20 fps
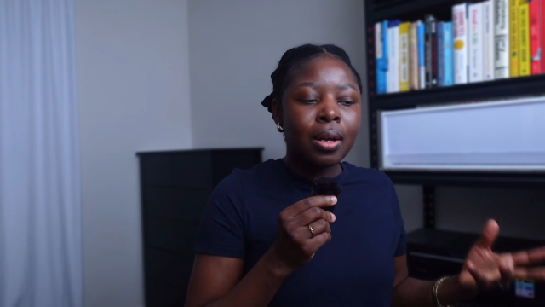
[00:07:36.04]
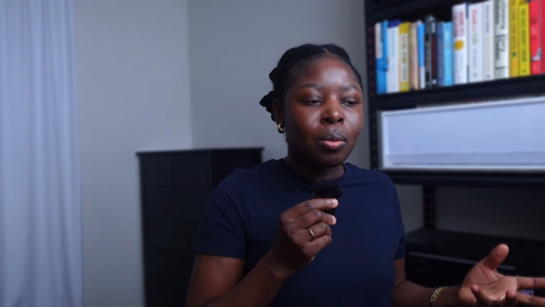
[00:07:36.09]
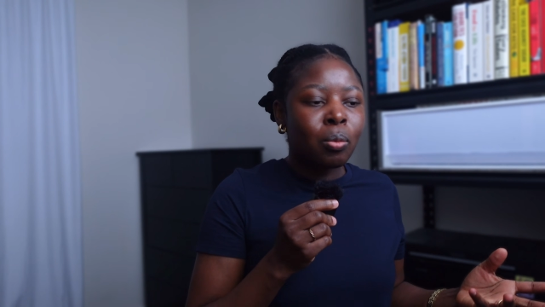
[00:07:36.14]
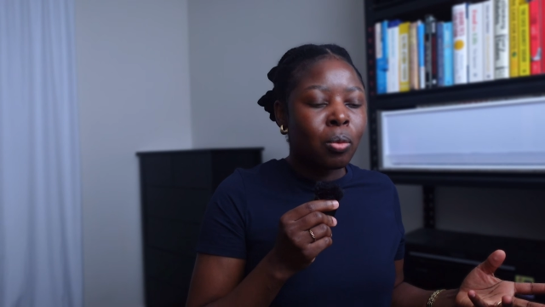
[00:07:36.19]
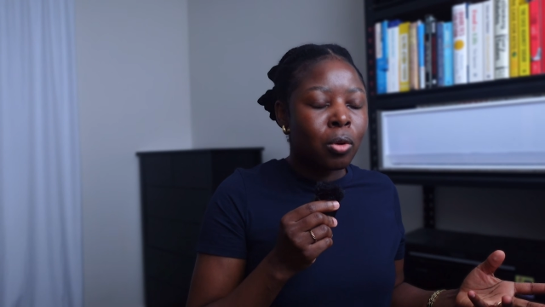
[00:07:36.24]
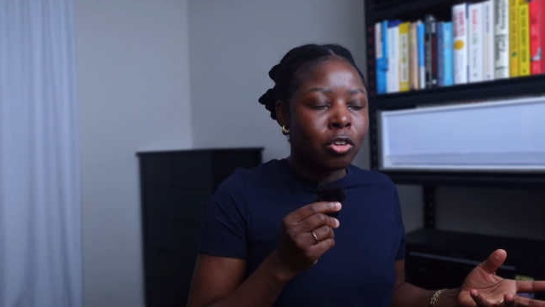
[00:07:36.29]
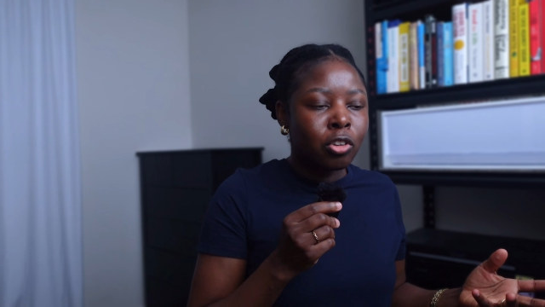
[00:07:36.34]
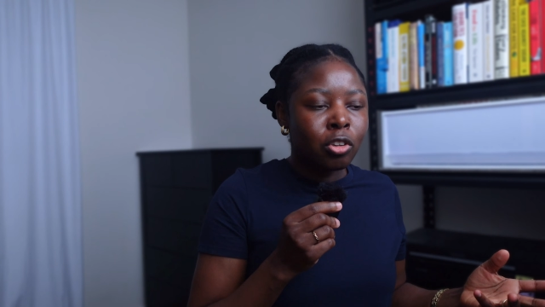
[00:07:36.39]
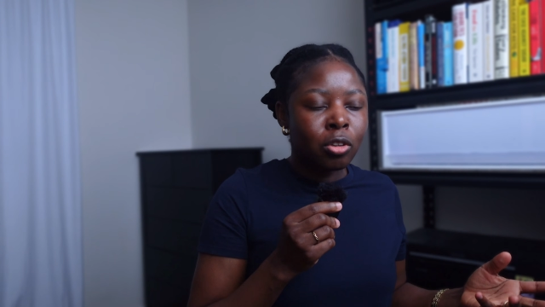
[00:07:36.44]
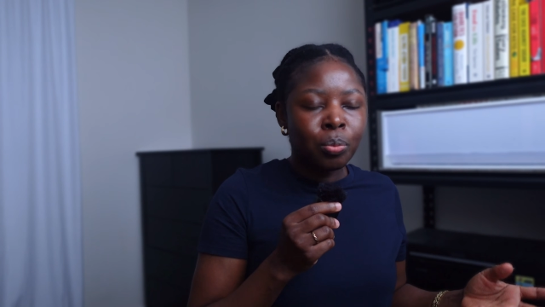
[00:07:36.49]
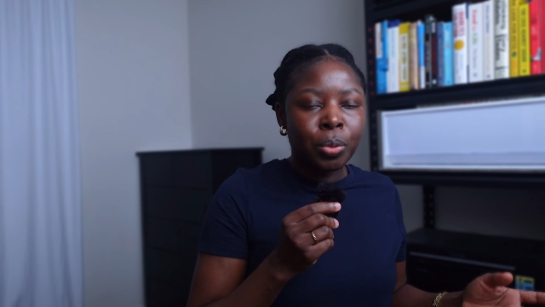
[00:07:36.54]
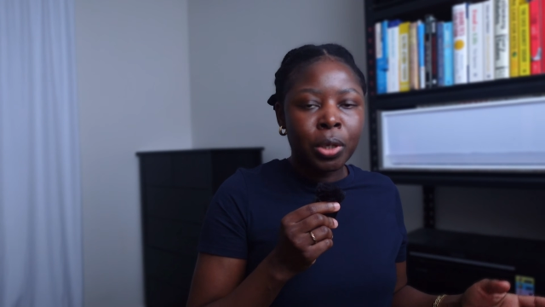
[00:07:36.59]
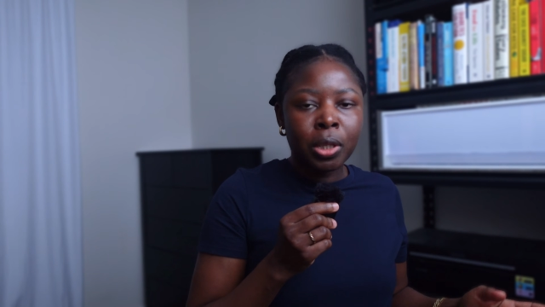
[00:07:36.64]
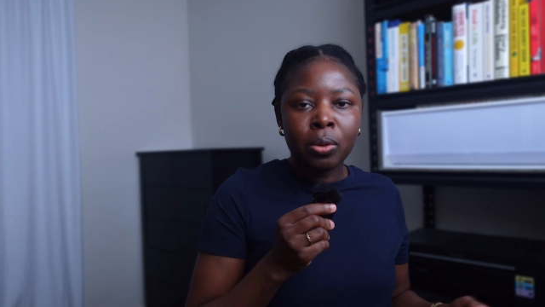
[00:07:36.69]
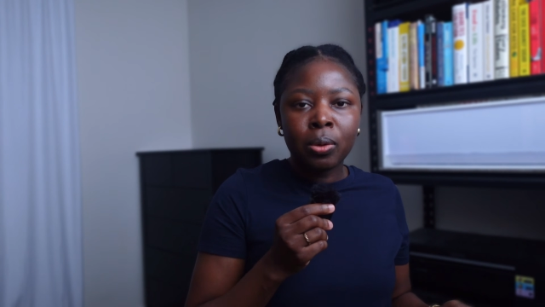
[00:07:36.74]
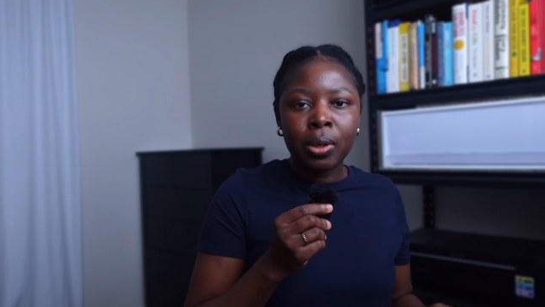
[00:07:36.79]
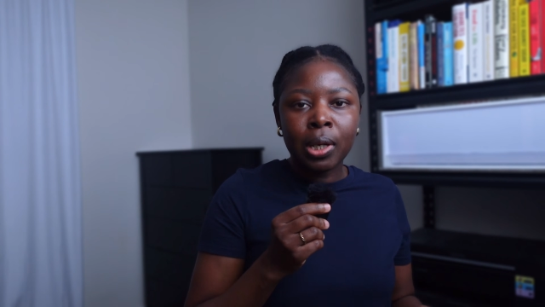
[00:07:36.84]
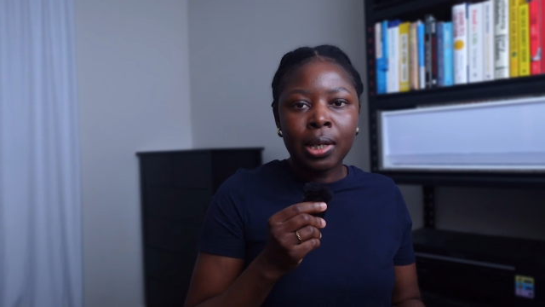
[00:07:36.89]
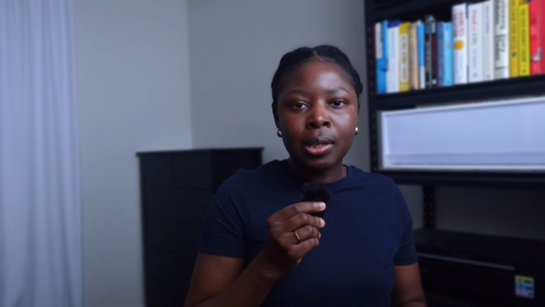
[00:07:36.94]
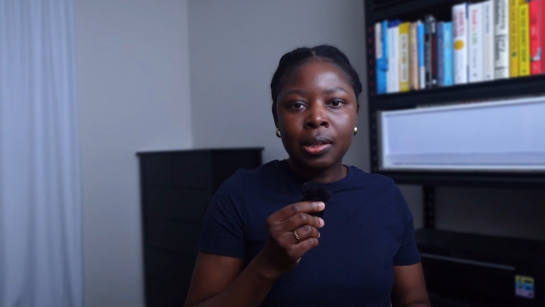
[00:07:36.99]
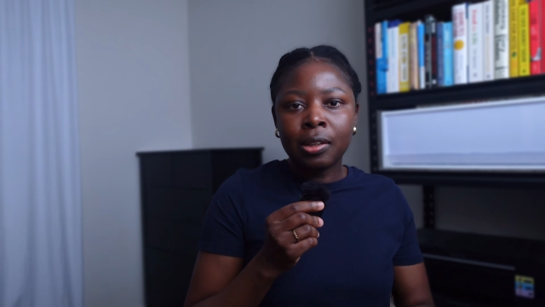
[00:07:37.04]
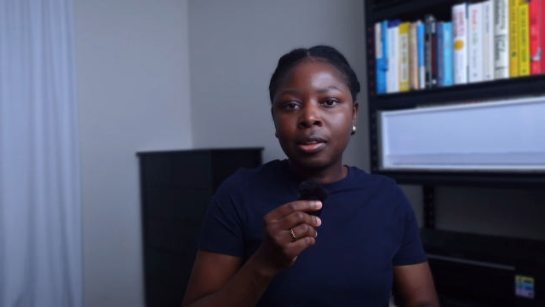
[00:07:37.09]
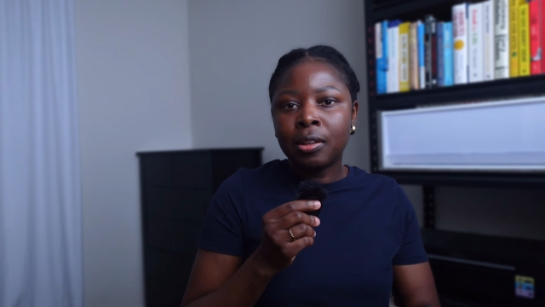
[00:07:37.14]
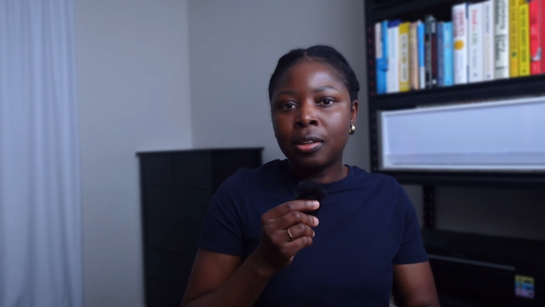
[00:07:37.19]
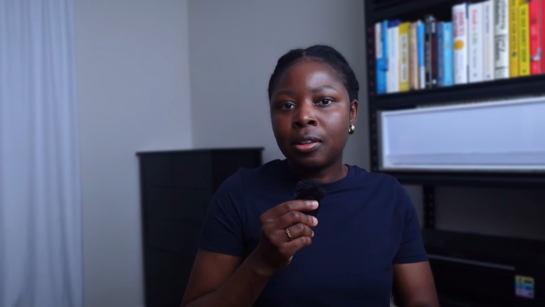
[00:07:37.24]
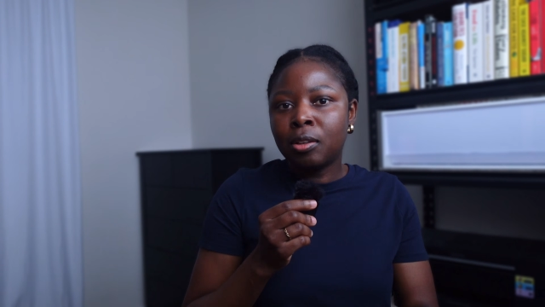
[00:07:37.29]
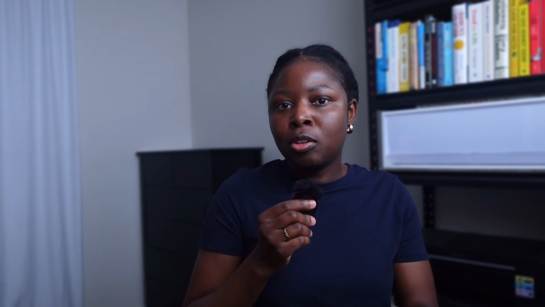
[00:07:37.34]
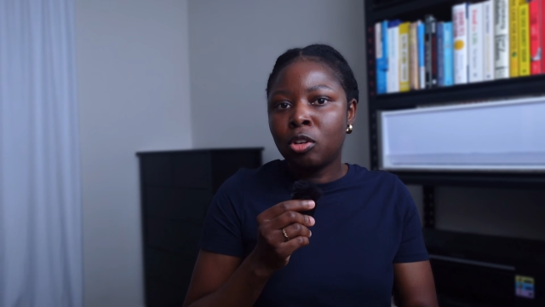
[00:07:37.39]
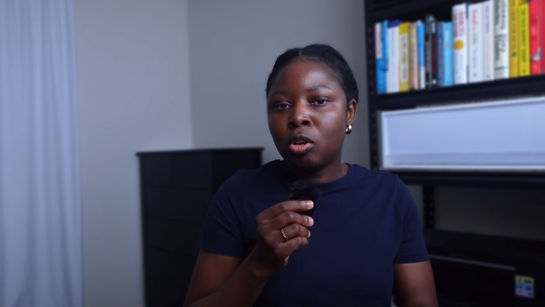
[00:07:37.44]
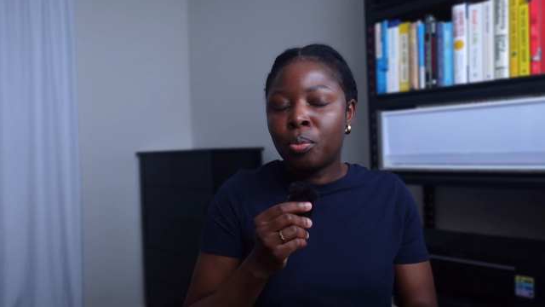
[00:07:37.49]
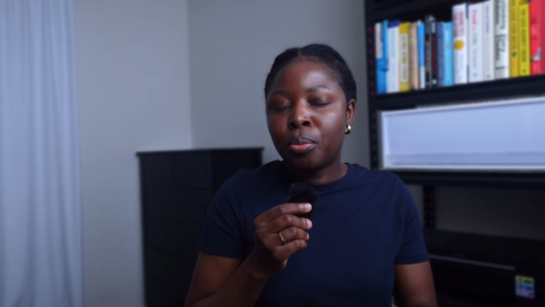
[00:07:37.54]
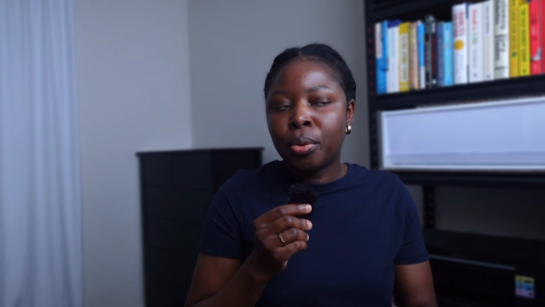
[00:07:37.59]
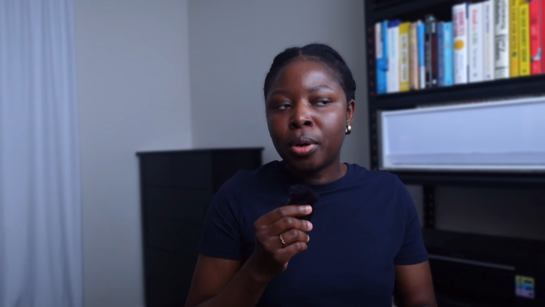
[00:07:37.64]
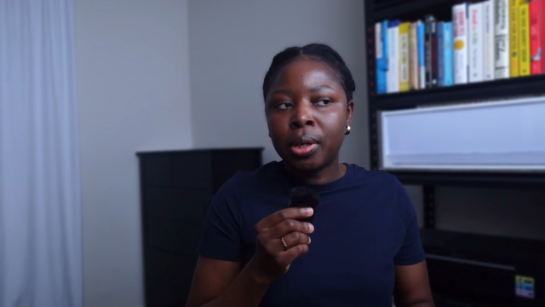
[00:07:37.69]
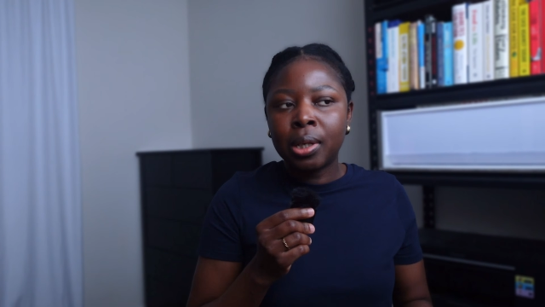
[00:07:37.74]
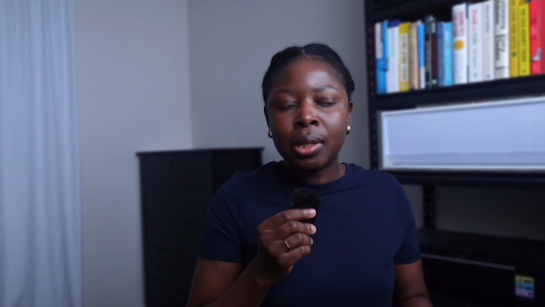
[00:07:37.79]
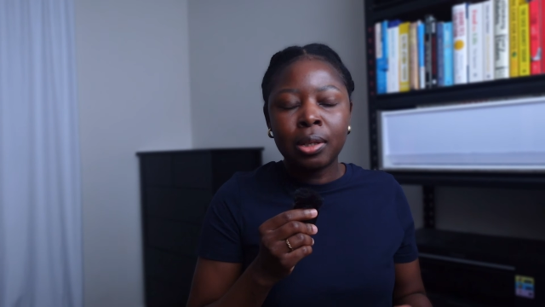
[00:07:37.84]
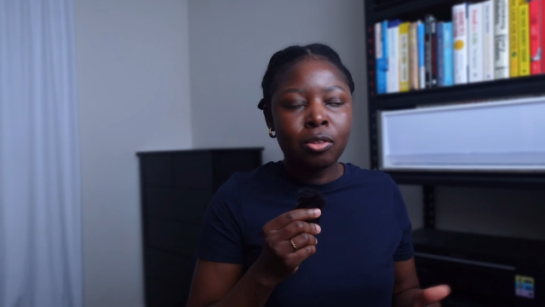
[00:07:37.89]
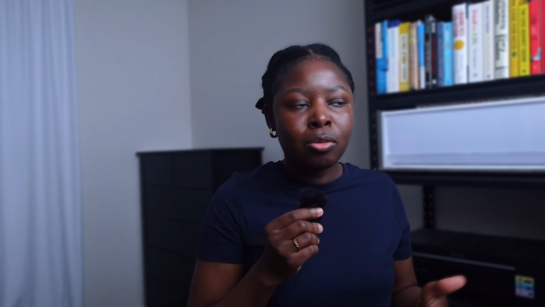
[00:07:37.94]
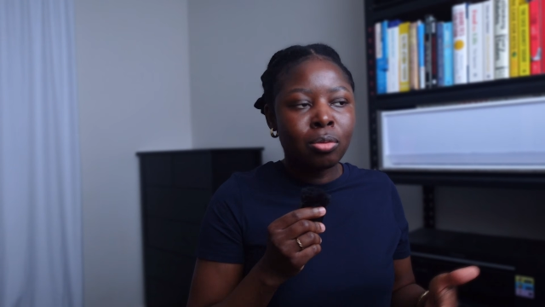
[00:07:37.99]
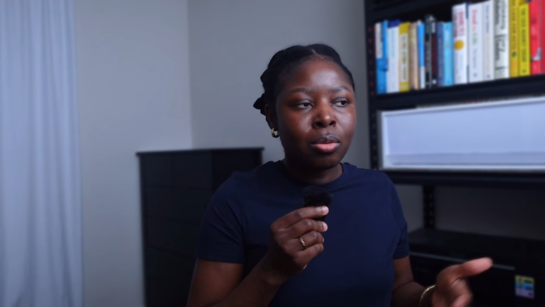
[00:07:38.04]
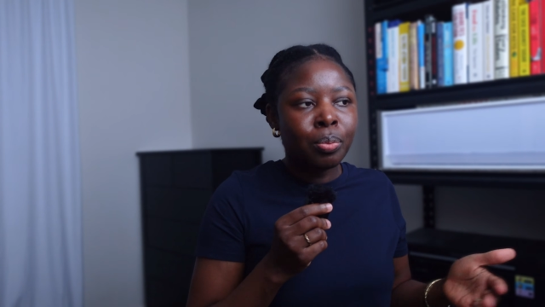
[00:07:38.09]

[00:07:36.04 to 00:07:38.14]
Wash your pillowcases and your bonnets,